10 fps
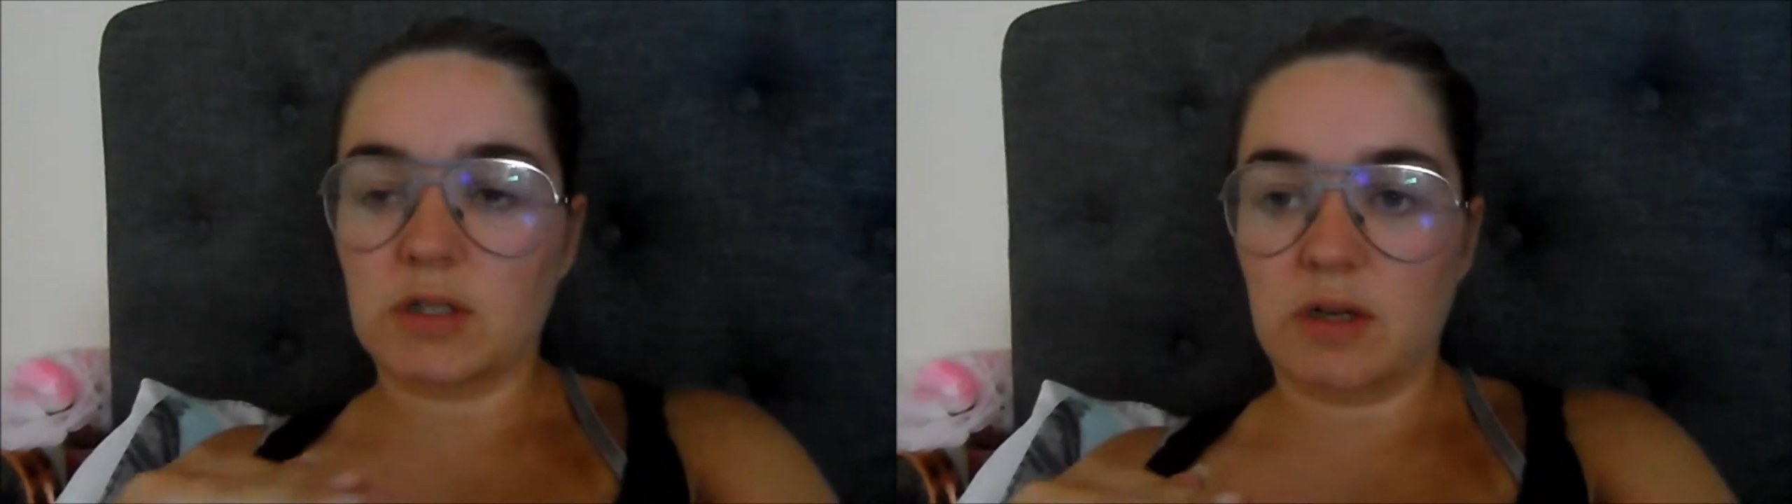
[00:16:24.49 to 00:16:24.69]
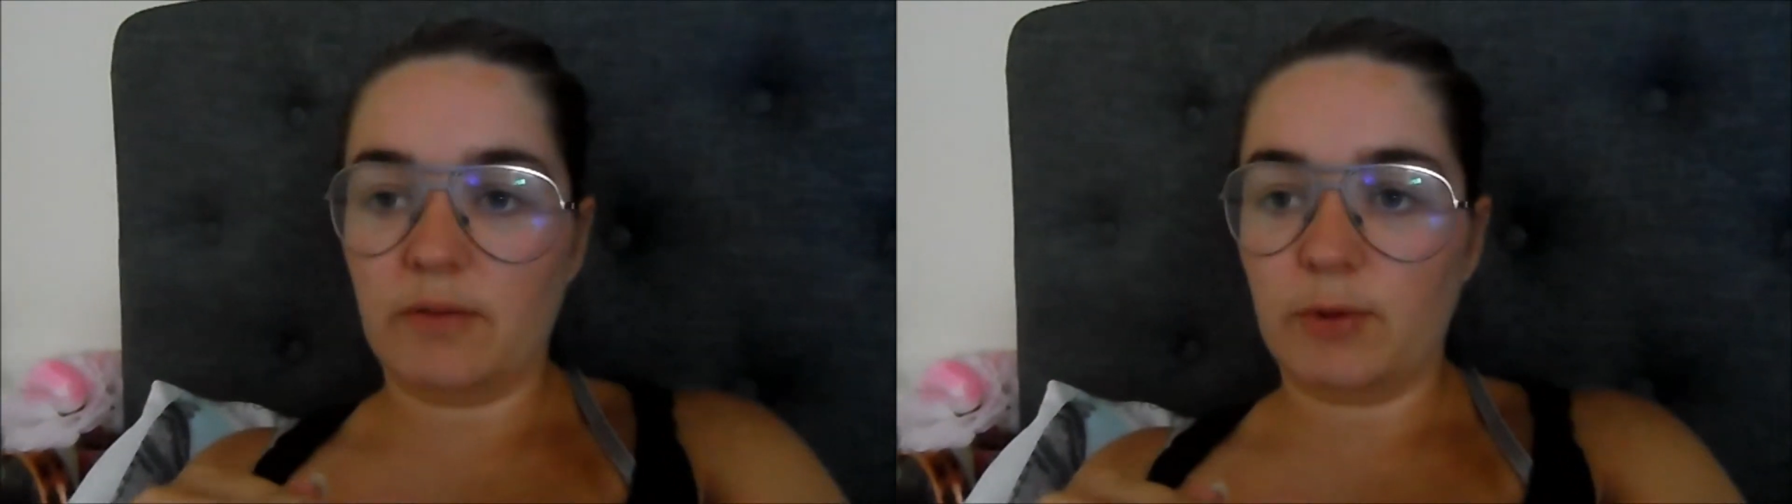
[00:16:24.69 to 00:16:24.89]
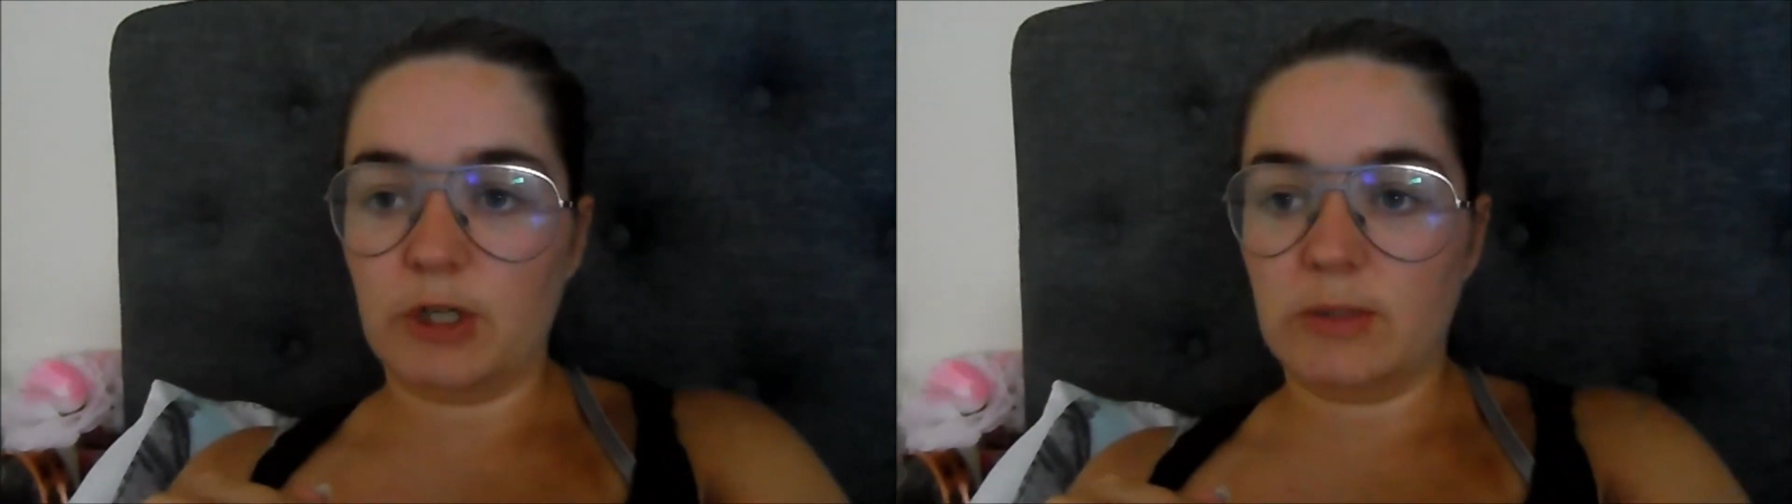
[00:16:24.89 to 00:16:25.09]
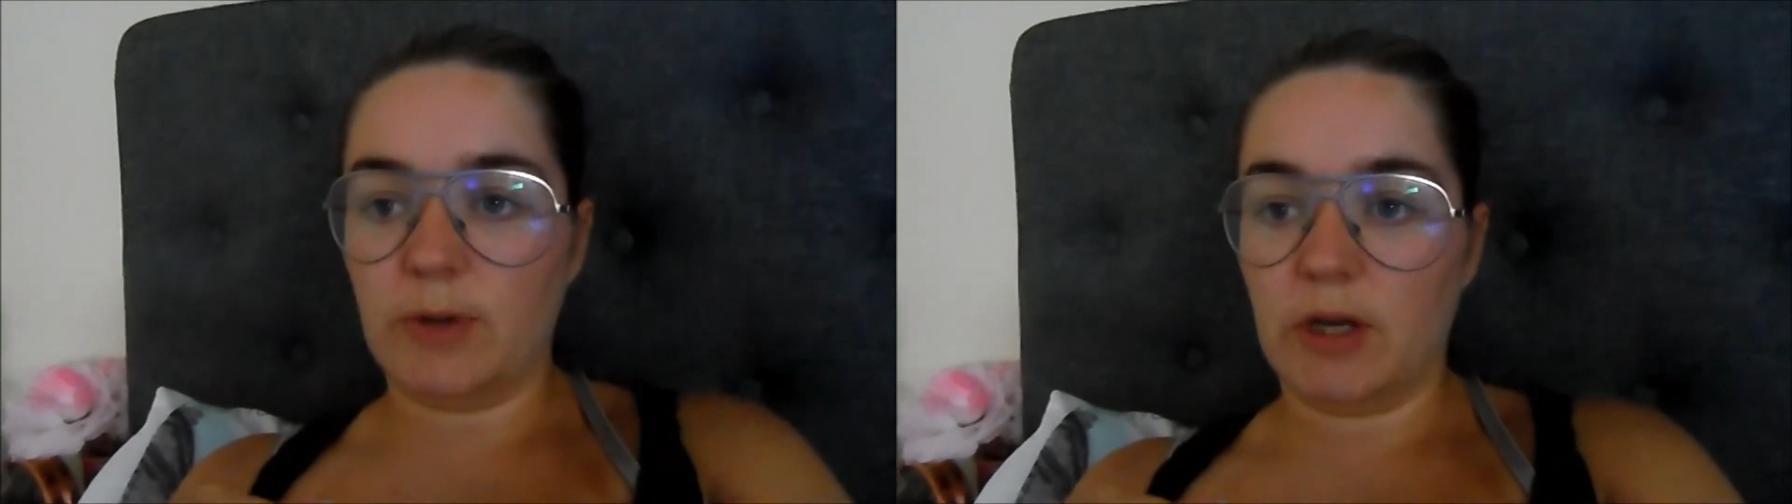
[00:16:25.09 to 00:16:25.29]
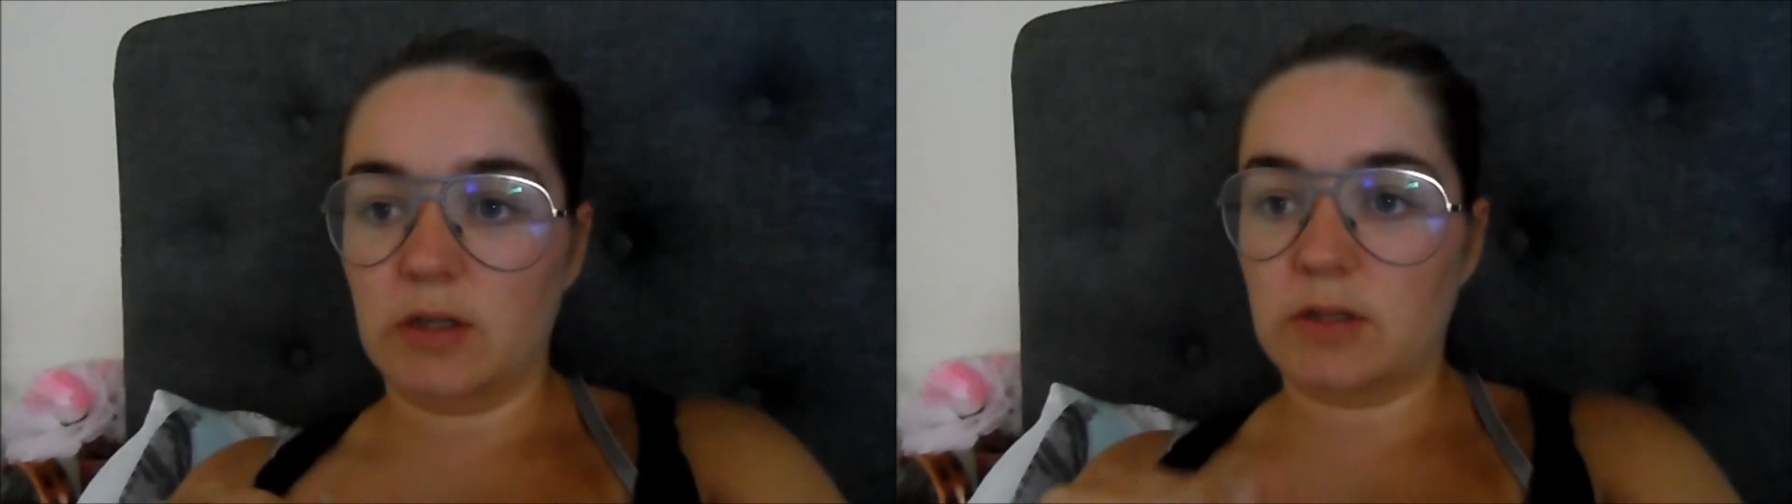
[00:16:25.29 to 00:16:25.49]
because I love
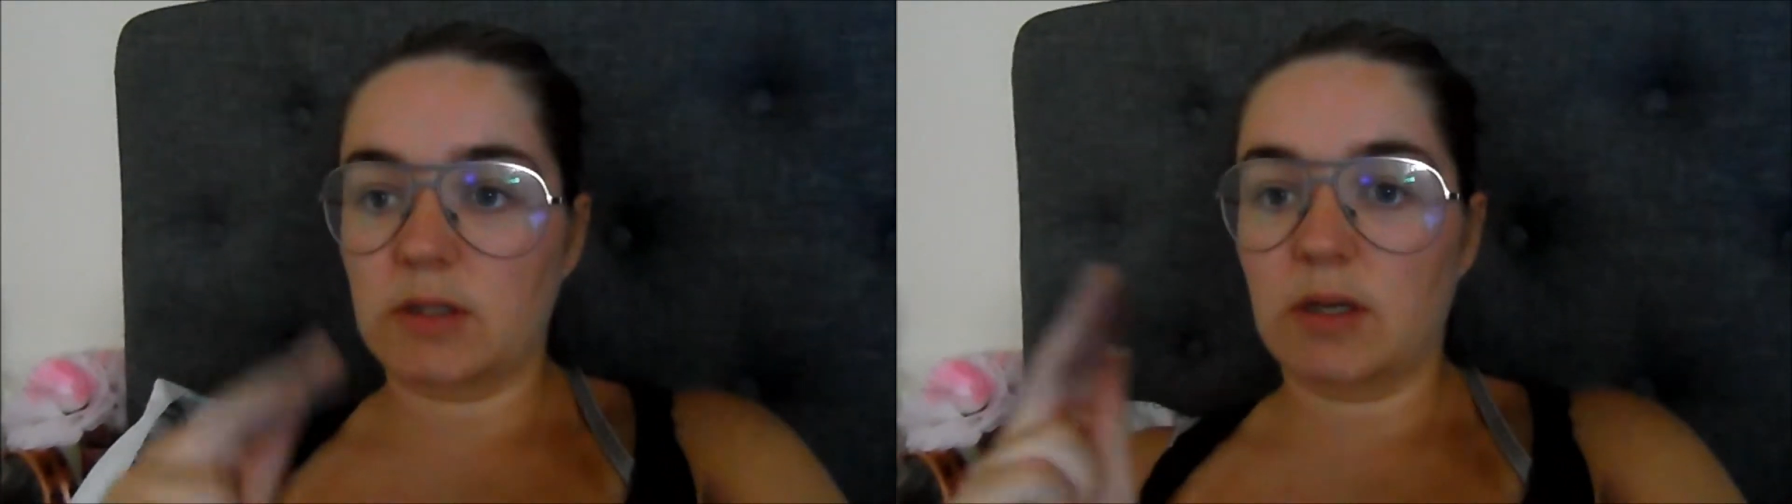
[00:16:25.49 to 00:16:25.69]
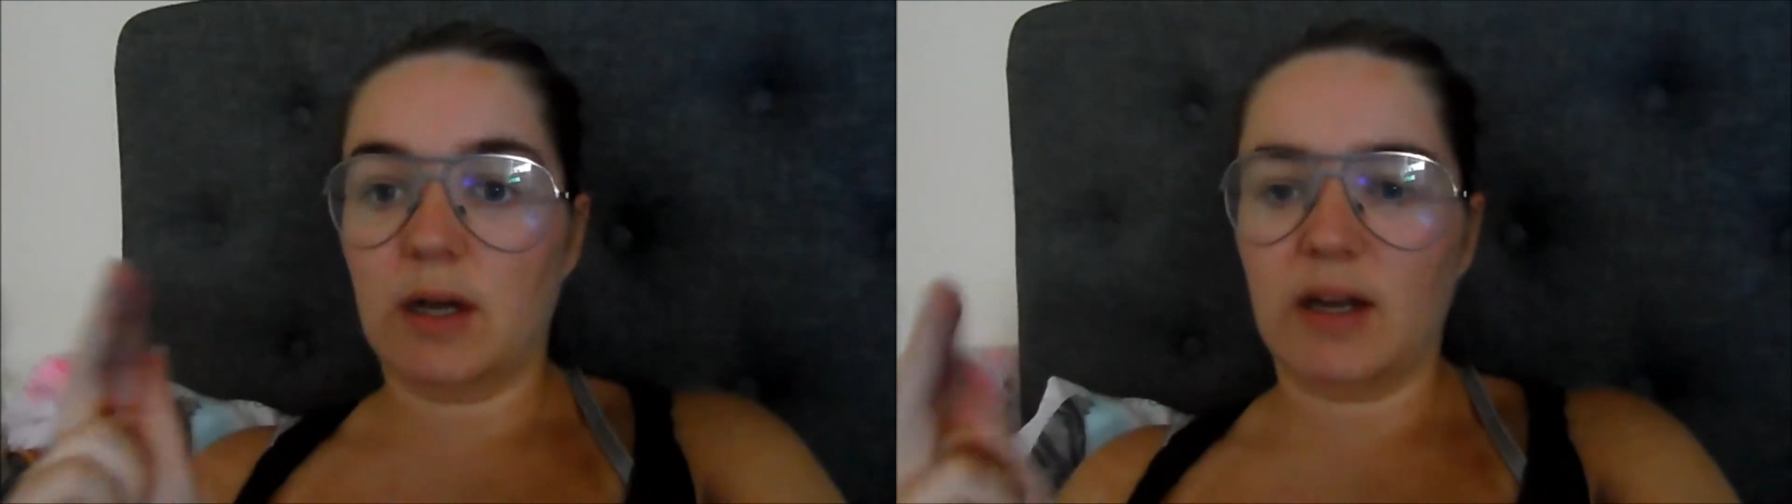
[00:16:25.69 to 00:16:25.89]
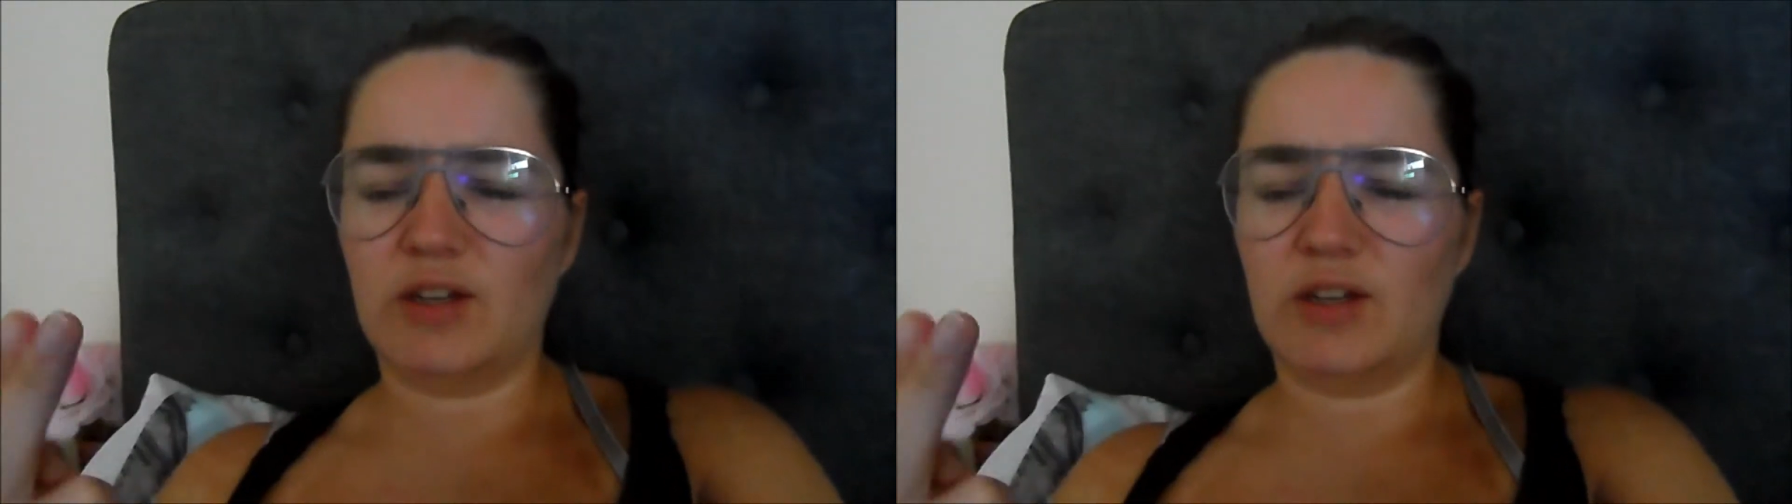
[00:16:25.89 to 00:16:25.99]
Britney Spears